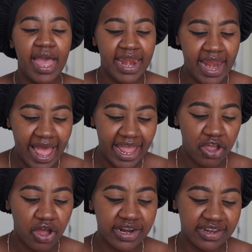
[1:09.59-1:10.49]
and I
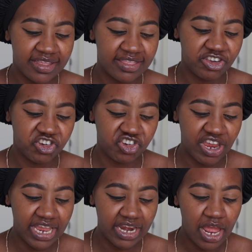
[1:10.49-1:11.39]
got it in the
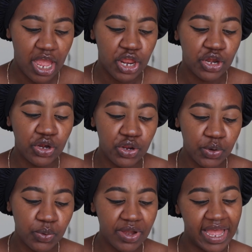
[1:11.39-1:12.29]
shade
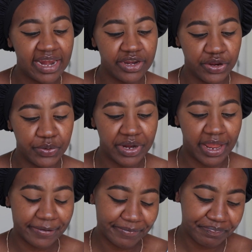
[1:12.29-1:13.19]
New
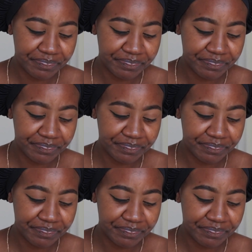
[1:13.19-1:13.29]
Caledonia,